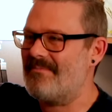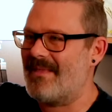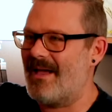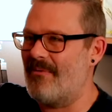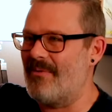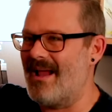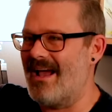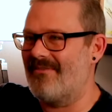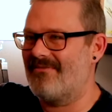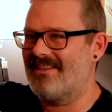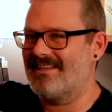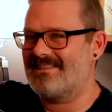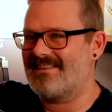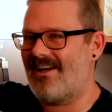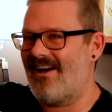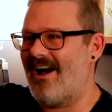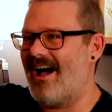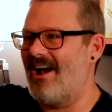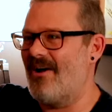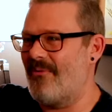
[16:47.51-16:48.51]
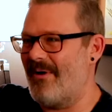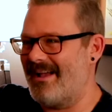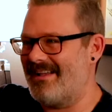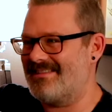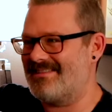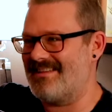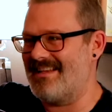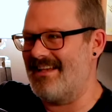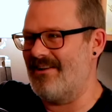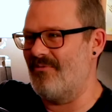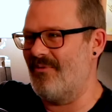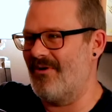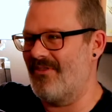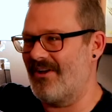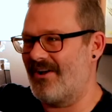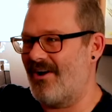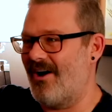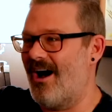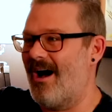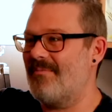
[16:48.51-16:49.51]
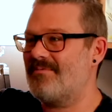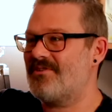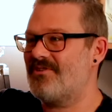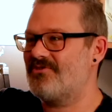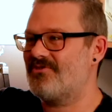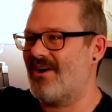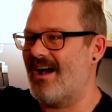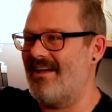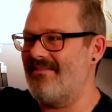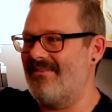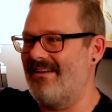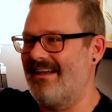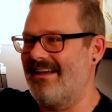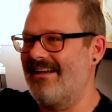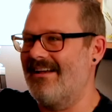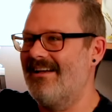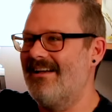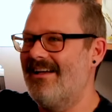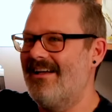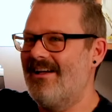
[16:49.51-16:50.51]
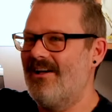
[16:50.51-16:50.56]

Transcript: and we have this highway scene where the cops are driving